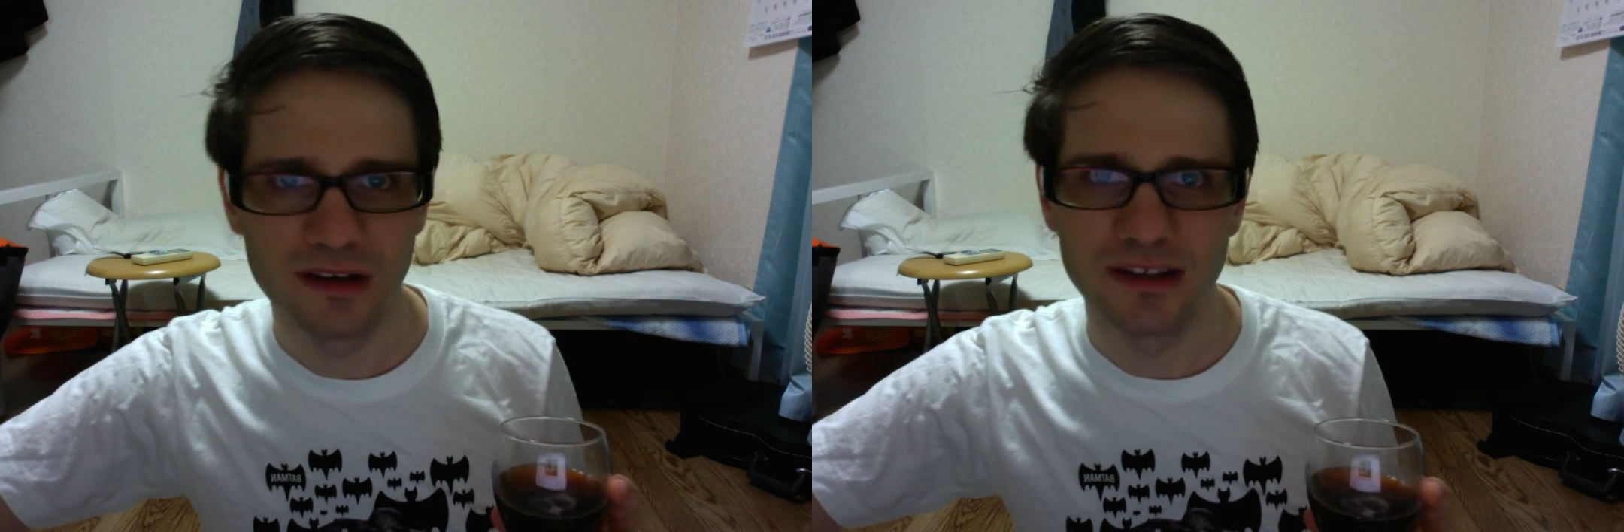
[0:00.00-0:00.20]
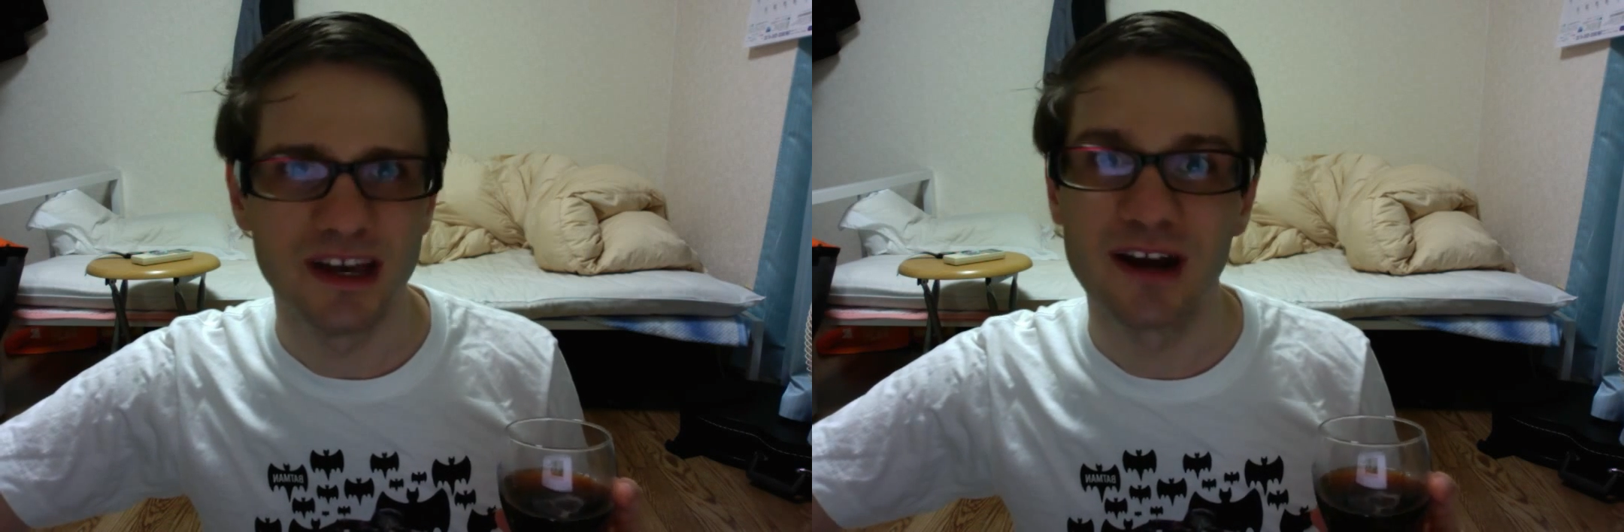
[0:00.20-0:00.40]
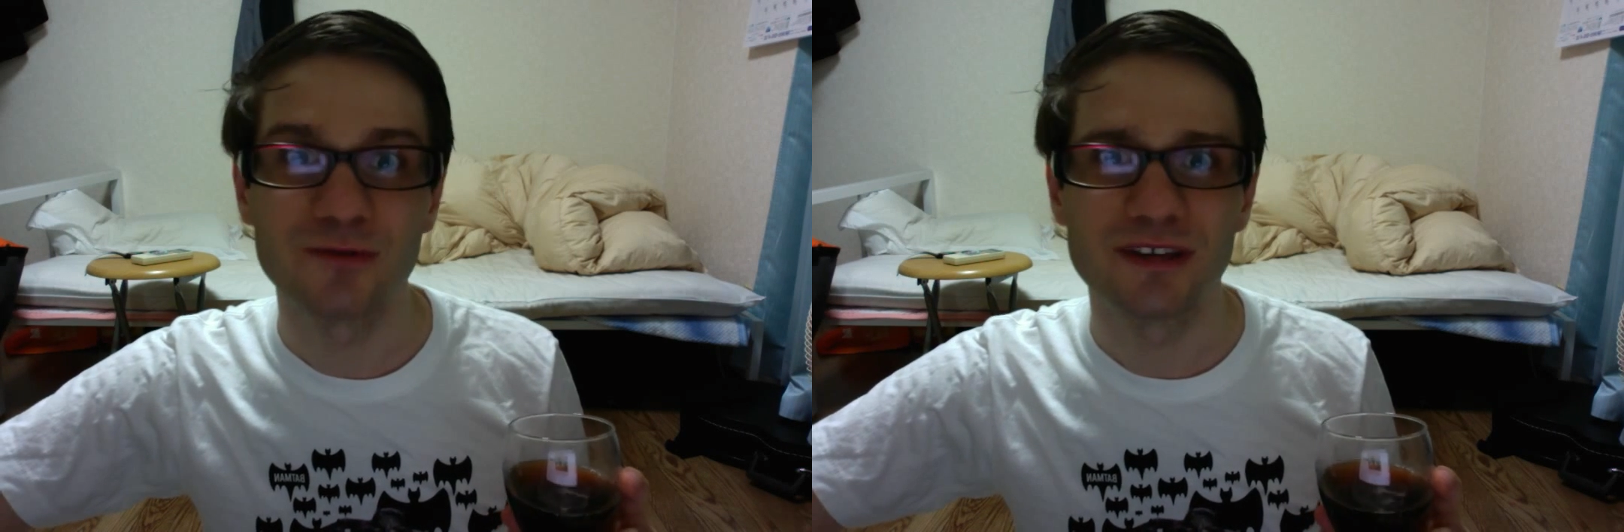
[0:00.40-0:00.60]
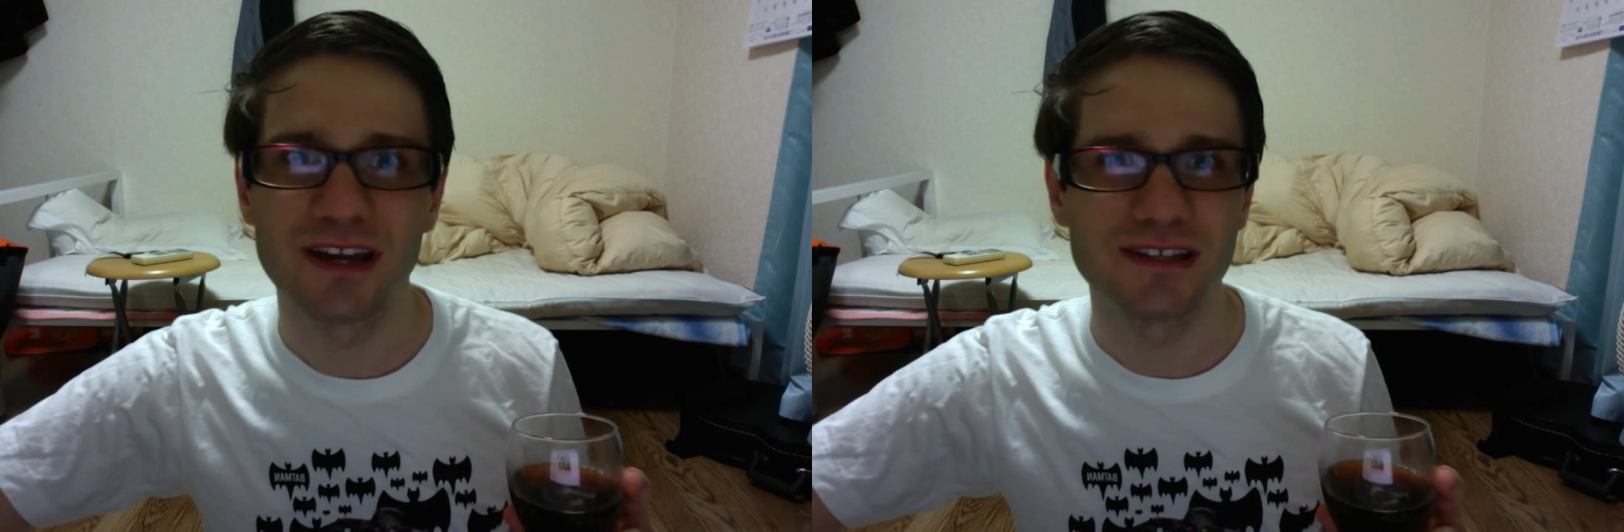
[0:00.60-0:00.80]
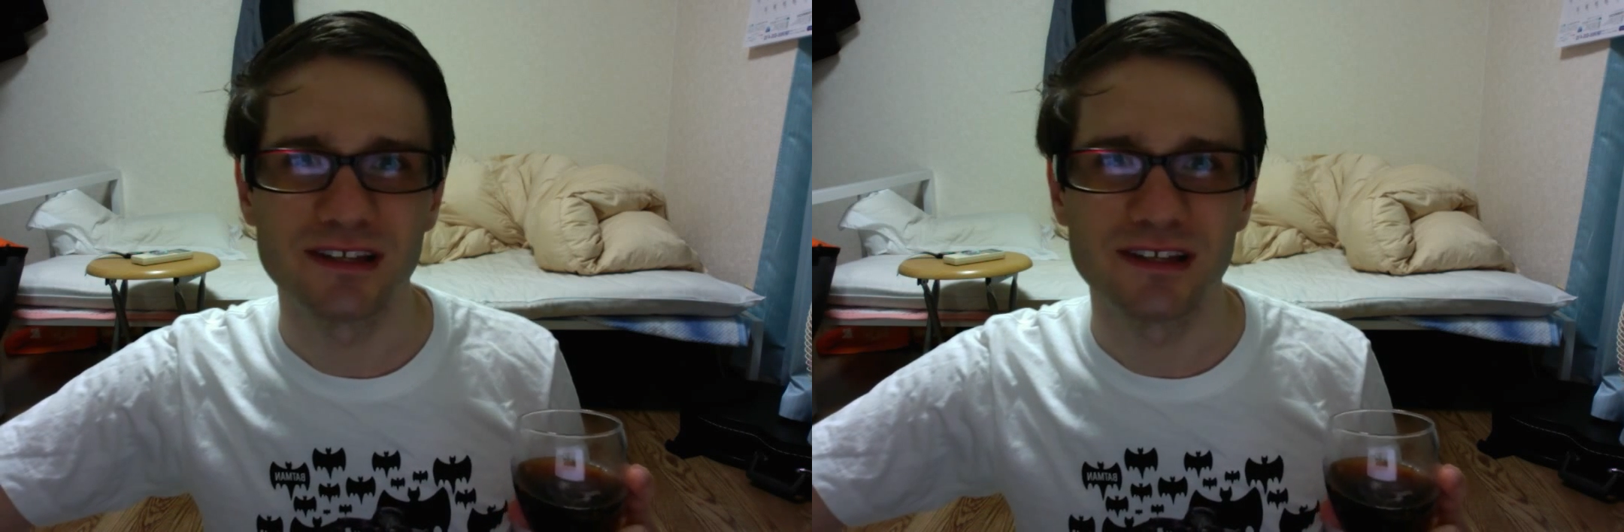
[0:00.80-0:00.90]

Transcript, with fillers: Yeah, I don't taste